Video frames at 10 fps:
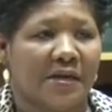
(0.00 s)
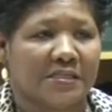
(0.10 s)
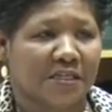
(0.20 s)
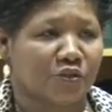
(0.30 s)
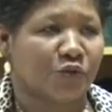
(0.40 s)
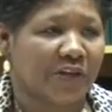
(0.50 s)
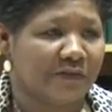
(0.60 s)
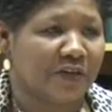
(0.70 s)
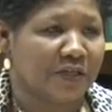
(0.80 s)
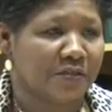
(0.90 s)
pleasant good
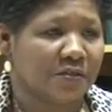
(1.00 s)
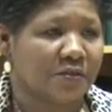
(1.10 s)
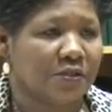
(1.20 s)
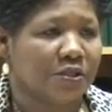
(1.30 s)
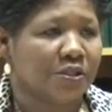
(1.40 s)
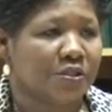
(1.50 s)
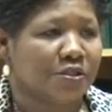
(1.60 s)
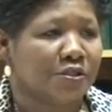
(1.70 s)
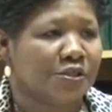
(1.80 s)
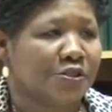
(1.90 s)
evening
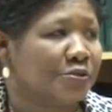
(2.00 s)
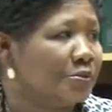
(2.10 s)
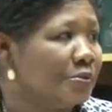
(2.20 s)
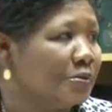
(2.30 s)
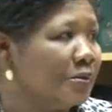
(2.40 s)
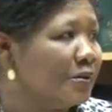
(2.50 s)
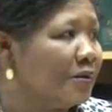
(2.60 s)
to